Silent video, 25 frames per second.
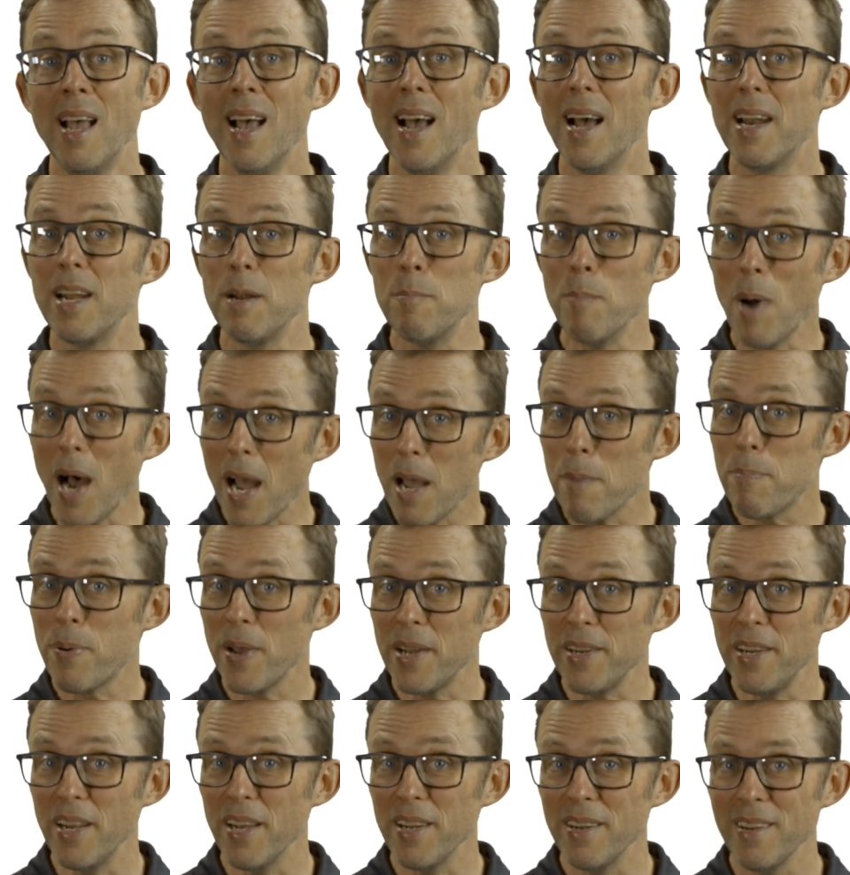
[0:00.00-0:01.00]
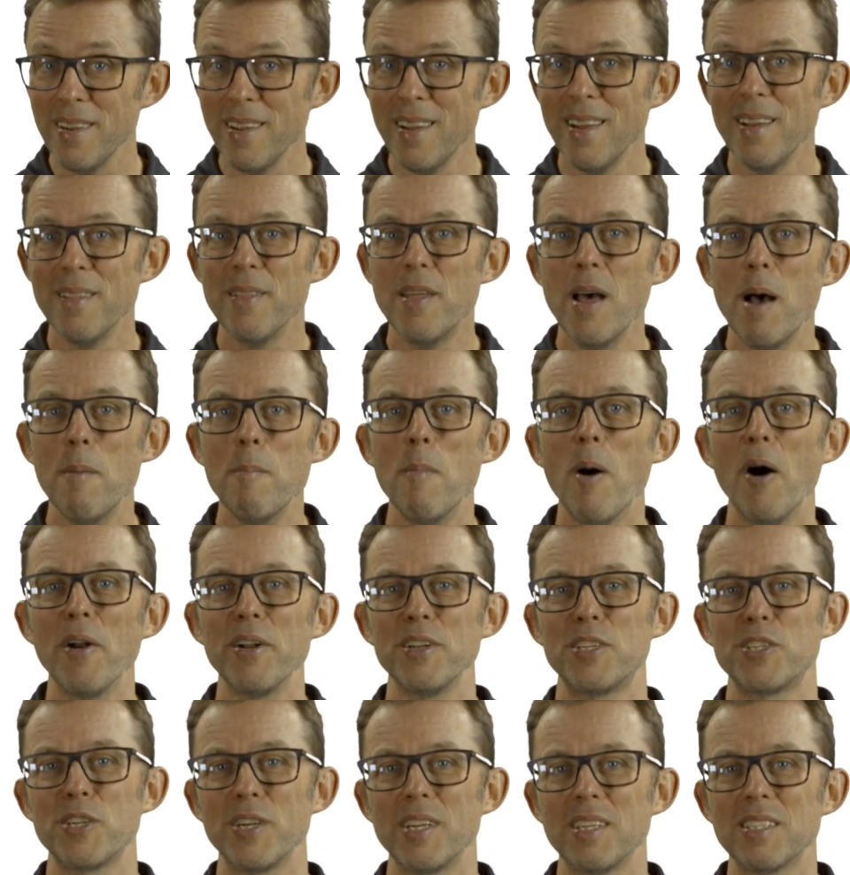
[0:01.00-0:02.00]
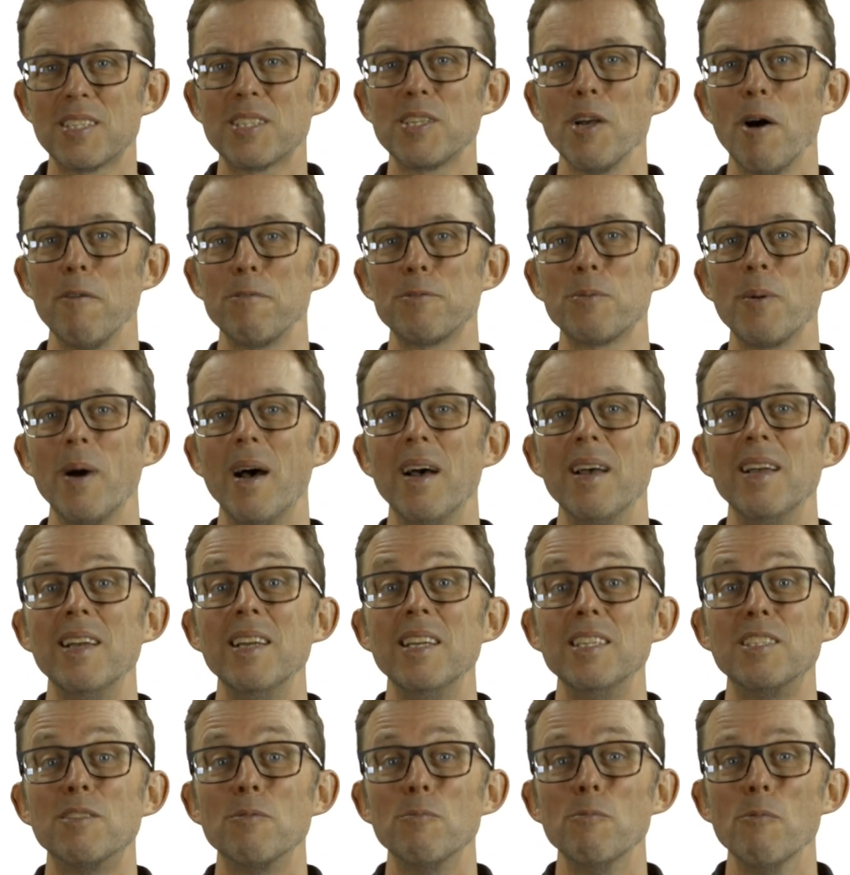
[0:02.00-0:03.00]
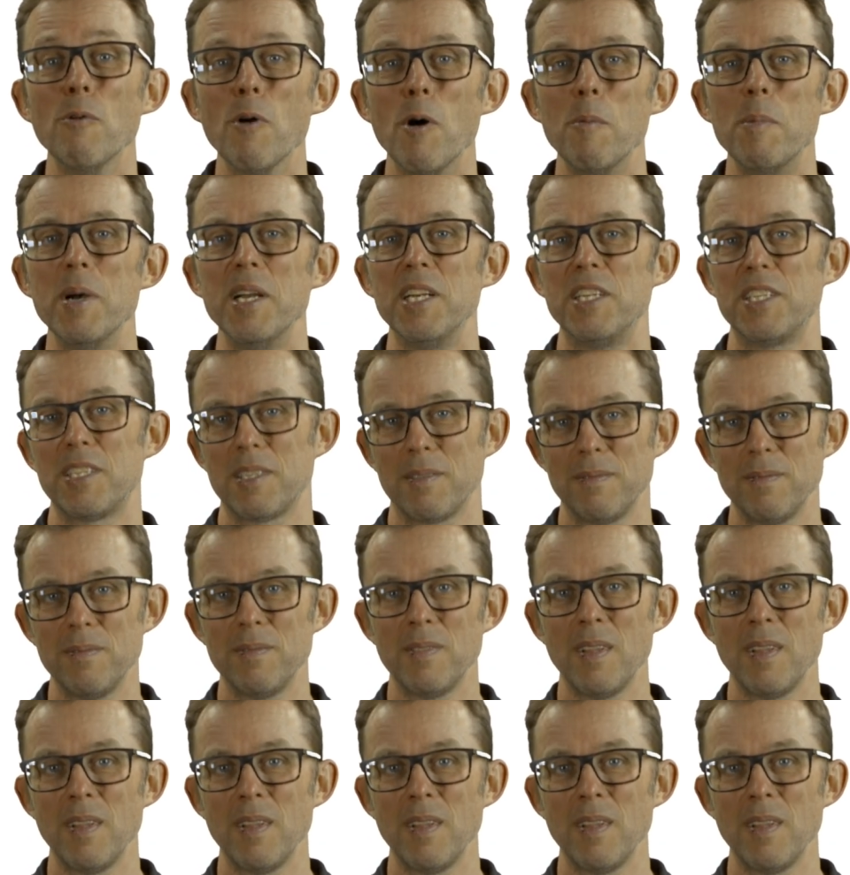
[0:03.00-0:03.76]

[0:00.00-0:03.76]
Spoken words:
And in my opinion, their monitoring software is rubbish.